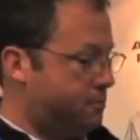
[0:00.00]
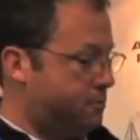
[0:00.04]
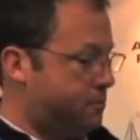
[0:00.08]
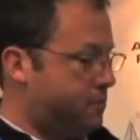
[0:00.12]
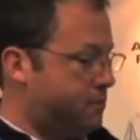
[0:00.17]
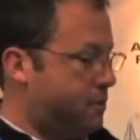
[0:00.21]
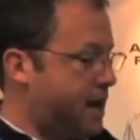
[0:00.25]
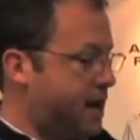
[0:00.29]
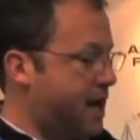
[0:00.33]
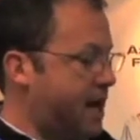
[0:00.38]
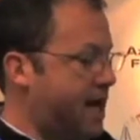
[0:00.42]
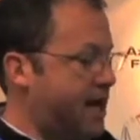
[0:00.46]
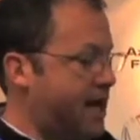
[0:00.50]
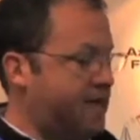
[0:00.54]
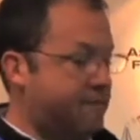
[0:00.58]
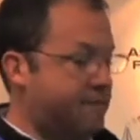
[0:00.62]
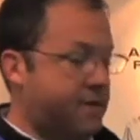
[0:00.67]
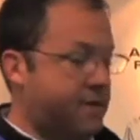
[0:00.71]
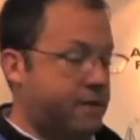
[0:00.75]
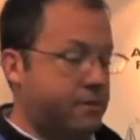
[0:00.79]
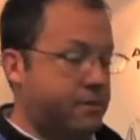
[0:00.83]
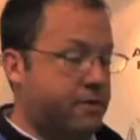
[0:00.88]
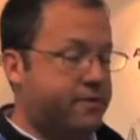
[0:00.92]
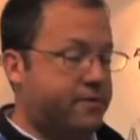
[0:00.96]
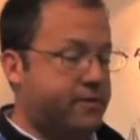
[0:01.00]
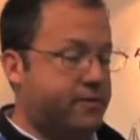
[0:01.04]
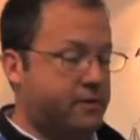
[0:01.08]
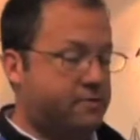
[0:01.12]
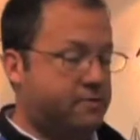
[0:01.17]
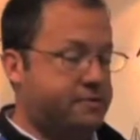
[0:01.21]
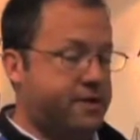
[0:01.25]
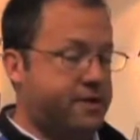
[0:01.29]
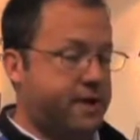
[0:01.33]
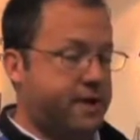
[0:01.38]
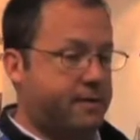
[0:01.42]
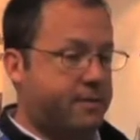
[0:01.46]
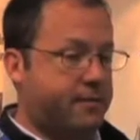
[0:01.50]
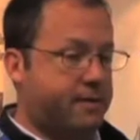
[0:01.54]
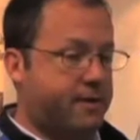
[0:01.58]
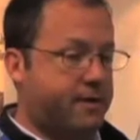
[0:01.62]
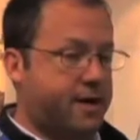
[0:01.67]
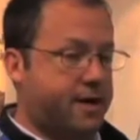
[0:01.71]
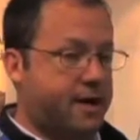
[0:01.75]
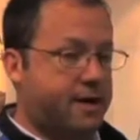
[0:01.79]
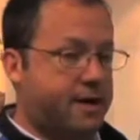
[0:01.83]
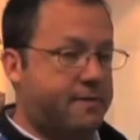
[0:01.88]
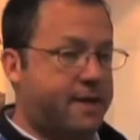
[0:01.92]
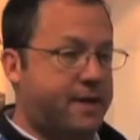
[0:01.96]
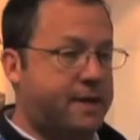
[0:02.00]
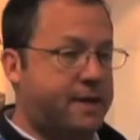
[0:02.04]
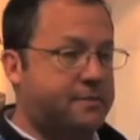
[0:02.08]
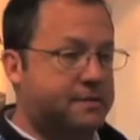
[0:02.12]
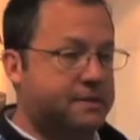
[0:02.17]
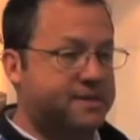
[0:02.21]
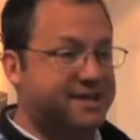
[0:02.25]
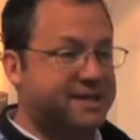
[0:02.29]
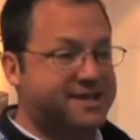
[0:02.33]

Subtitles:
when I have my reverb chamber and I'm able